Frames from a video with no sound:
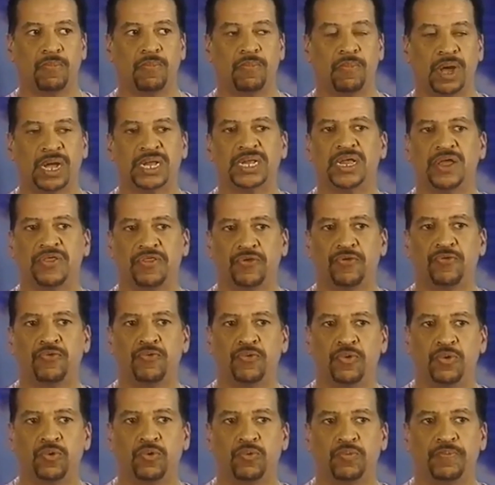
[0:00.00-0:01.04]
another
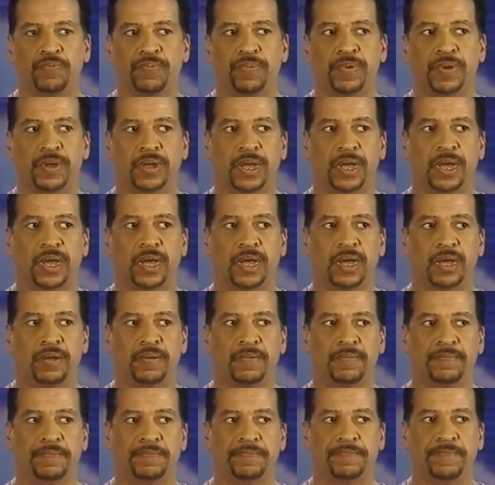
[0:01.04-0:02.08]
group. Um,
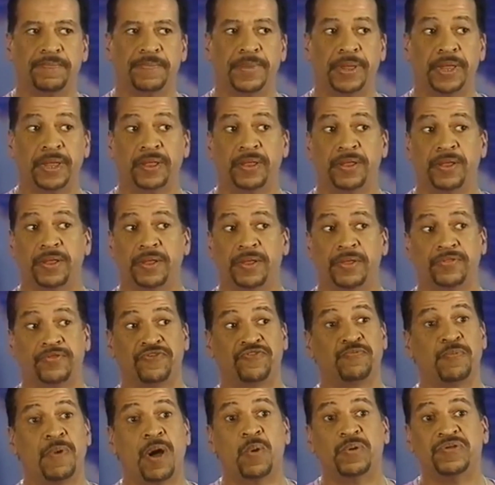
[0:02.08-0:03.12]

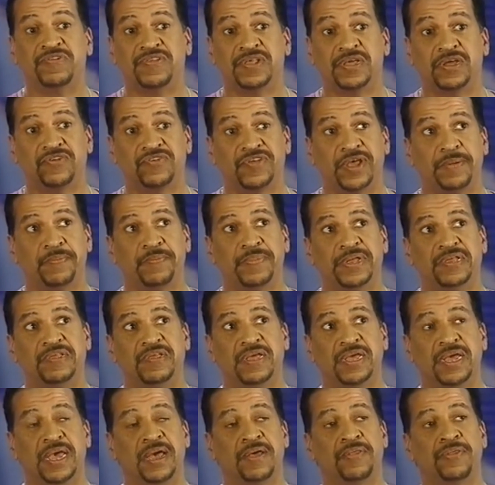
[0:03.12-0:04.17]
Smallwood singers had been
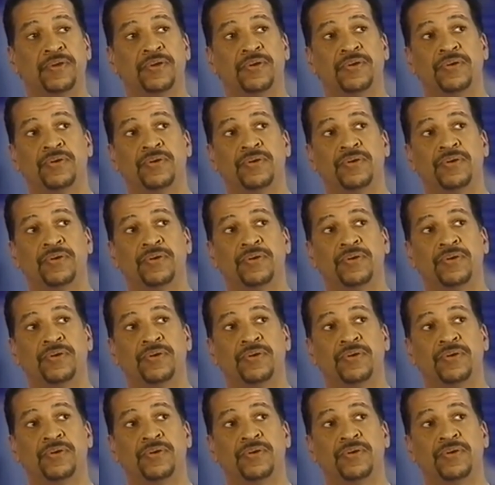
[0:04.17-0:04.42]
together